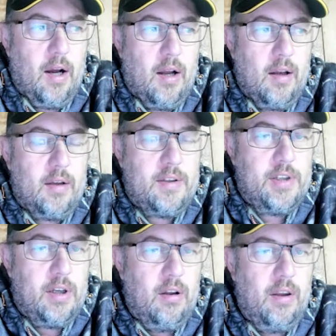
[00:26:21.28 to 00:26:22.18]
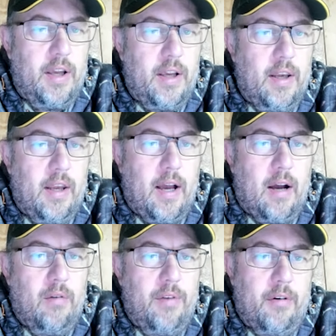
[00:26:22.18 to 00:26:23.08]
until they
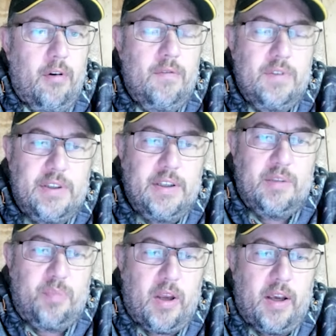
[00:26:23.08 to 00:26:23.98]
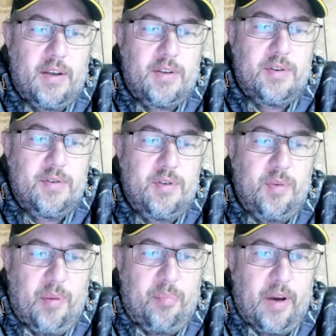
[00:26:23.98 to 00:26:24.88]
allow their overseas players to
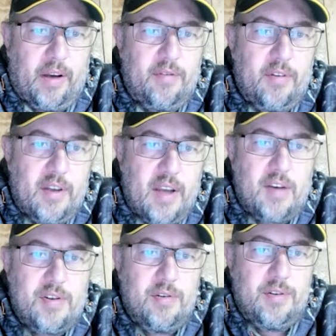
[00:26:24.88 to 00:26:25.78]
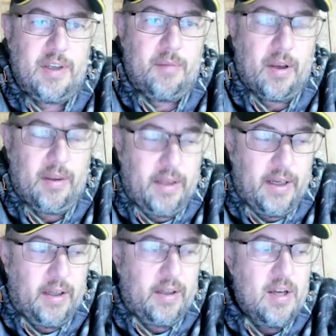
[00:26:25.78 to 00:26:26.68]
be picked for the national team. I
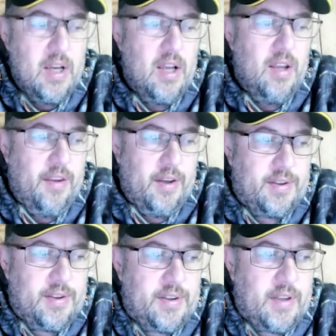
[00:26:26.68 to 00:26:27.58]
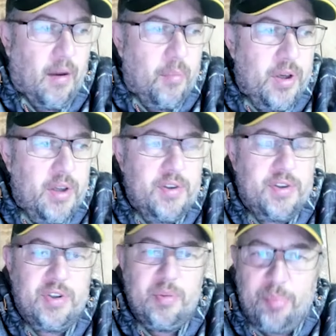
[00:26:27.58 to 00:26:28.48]
think this stubborn
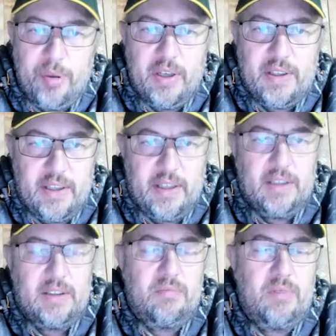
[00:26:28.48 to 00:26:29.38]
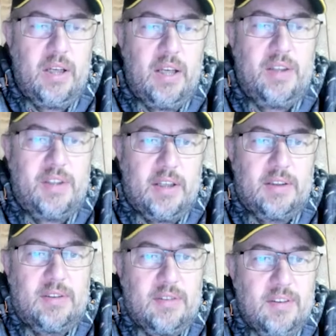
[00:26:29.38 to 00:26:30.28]
stupidity is really
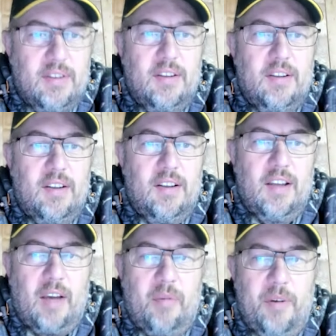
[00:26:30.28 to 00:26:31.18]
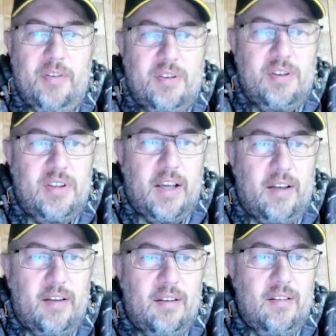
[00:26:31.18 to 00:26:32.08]
just, like we used to say,
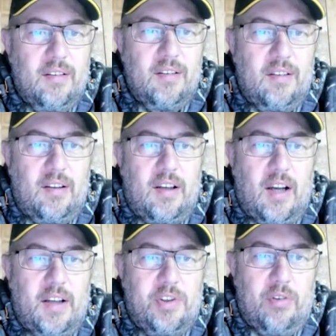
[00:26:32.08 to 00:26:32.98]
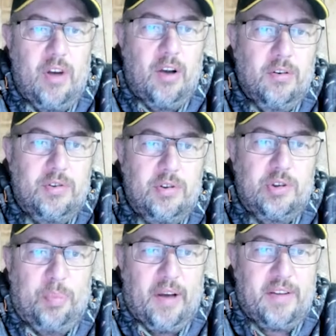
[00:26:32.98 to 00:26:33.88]
cut your nose to
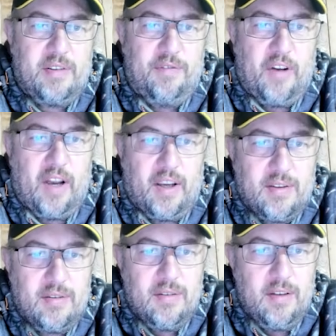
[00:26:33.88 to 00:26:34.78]
spite your face,